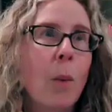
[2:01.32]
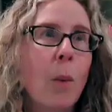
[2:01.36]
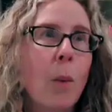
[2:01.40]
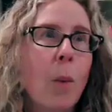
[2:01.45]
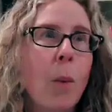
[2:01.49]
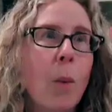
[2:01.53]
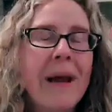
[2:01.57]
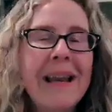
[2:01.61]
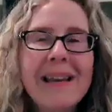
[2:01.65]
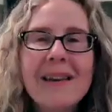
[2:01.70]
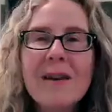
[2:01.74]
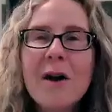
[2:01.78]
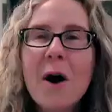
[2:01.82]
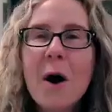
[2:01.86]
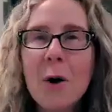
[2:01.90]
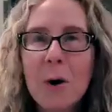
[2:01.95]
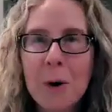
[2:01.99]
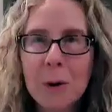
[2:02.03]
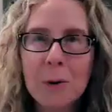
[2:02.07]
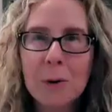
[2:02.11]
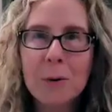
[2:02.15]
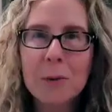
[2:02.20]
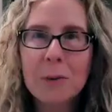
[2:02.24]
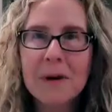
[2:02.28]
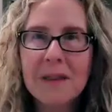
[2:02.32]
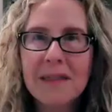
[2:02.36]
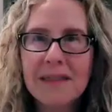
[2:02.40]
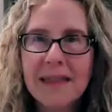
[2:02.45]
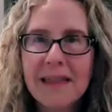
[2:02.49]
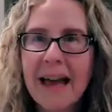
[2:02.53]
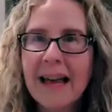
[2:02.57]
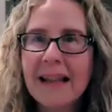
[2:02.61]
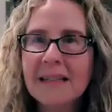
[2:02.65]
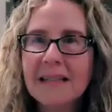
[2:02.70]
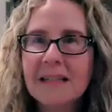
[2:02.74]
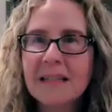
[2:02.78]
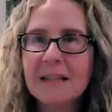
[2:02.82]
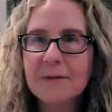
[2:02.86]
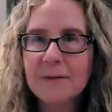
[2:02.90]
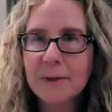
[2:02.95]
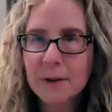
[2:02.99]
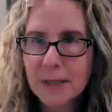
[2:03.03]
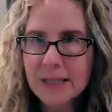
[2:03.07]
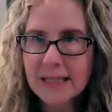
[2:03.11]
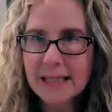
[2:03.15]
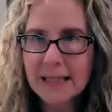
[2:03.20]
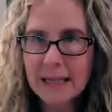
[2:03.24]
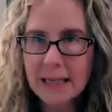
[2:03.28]
We know that
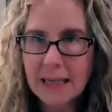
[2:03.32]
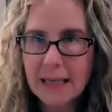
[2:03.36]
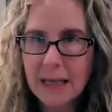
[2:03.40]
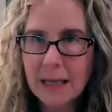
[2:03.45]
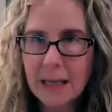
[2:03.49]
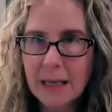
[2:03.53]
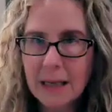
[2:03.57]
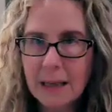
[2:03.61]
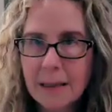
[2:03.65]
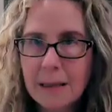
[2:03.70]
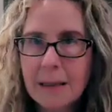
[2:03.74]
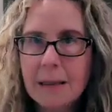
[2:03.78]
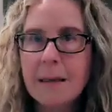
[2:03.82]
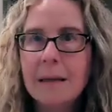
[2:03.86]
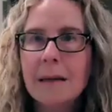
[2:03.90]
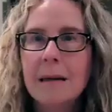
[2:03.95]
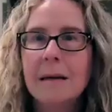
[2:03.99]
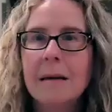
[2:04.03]
diversity